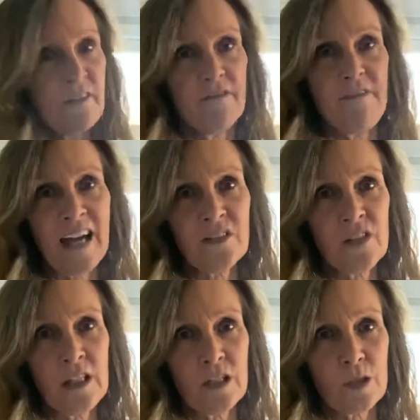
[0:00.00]

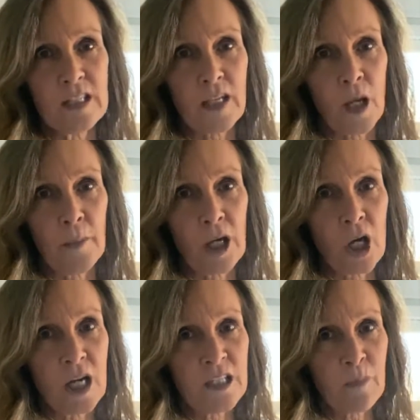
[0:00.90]
vaccine injuries coming
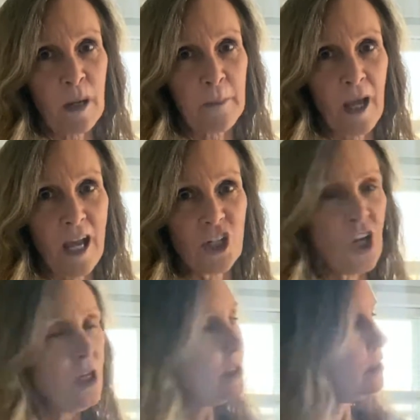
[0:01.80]
across my page.
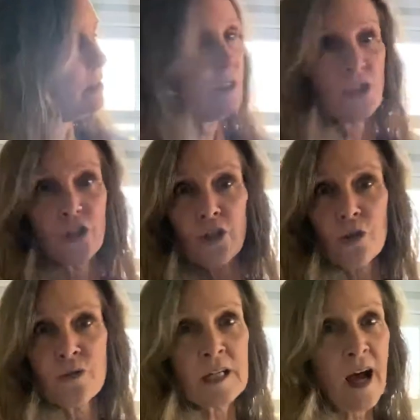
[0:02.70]

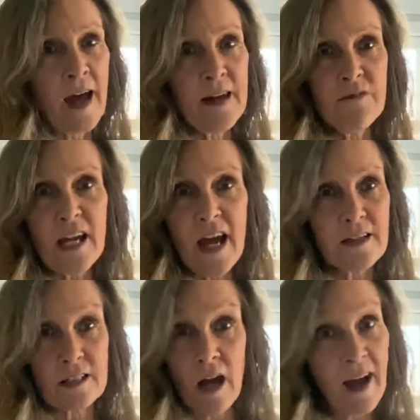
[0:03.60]
Children dying
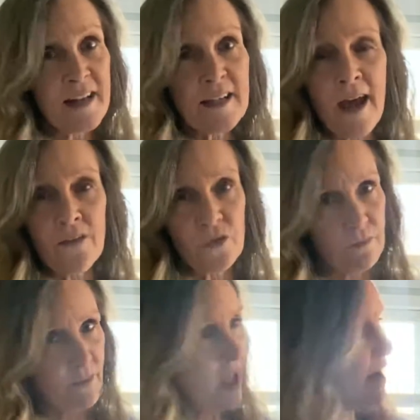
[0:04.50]
deaths
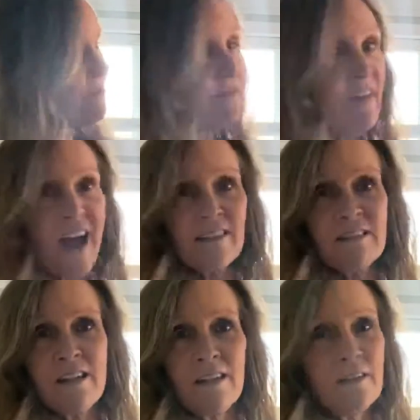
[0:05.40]
after
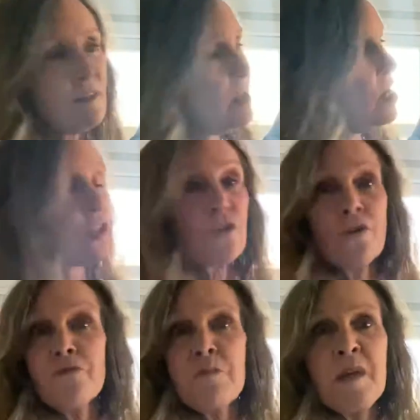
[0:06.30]
vaccines,
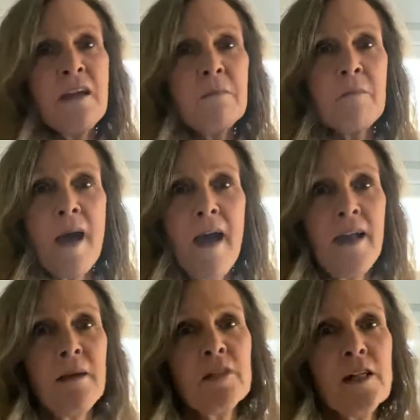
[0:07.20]
children being
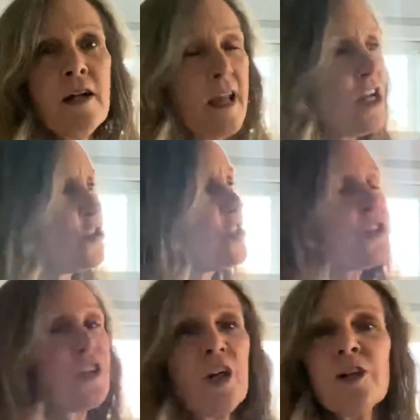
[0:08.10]
maimed. It
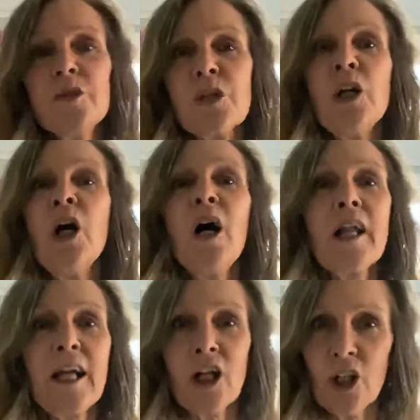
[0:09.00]
just goes on
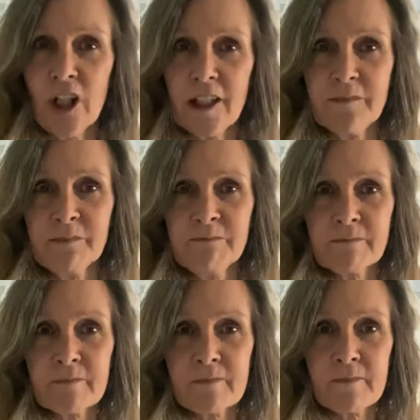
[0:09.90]
and on.
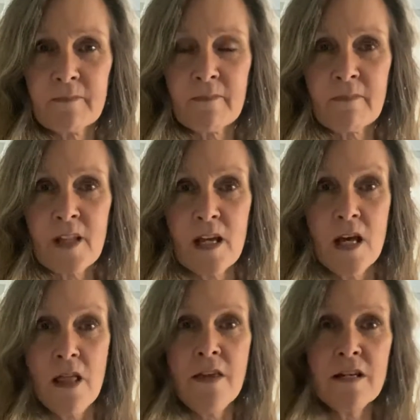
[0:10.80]

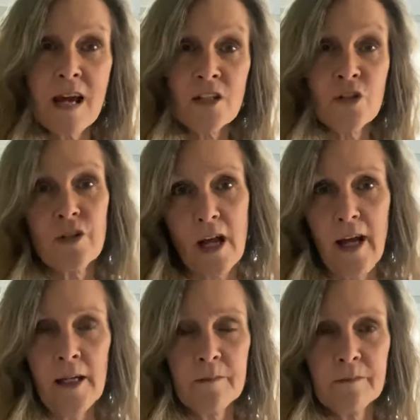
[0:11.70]
Then
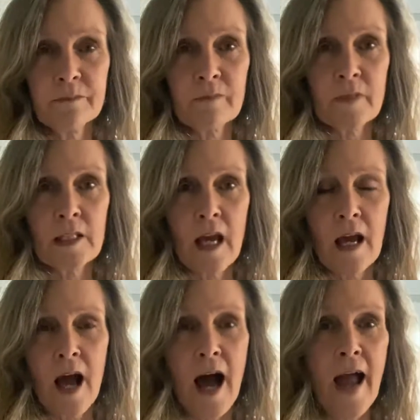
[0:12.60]
yesterday,
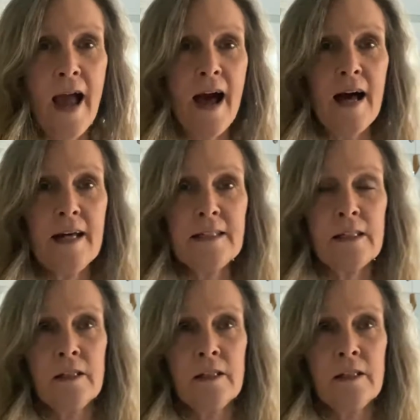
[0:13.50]
I had